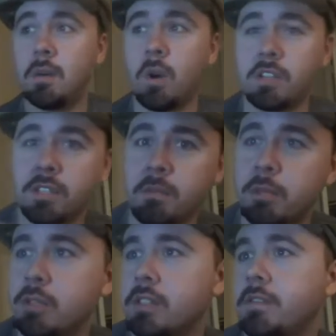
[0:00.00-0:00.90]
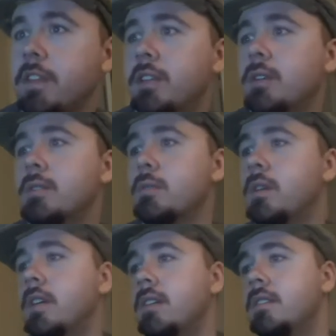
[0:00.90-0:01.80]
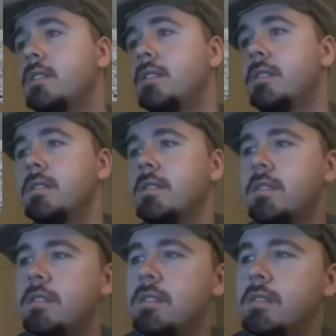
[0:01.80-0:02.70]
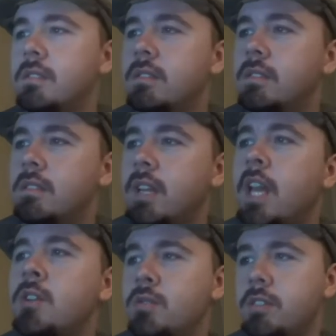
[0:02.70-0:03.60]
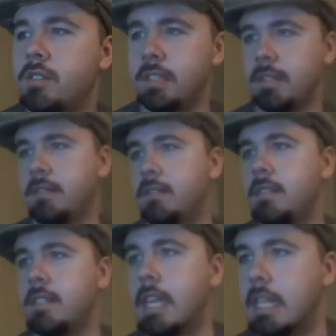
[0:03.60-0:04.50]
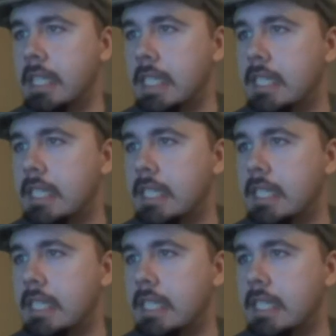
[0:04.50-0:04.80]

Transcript: Watching the music video as well. Interesting, to say the least.